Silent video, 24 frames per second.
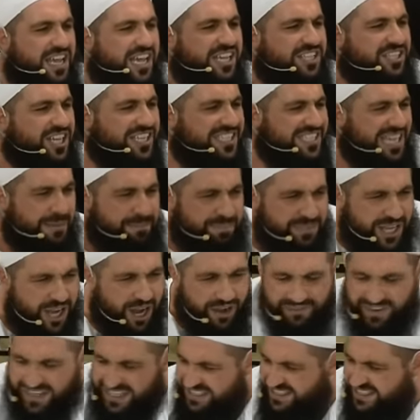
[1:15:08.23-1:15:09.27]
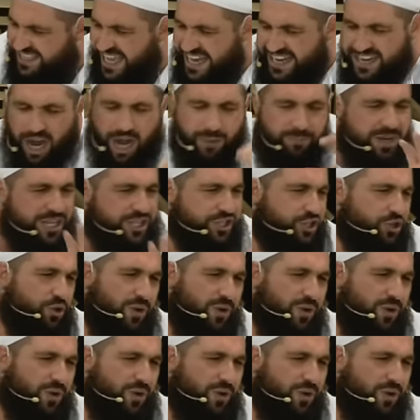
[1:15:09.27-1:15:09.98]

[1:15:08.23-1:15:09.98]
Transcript: So something of his leg, I'm not sure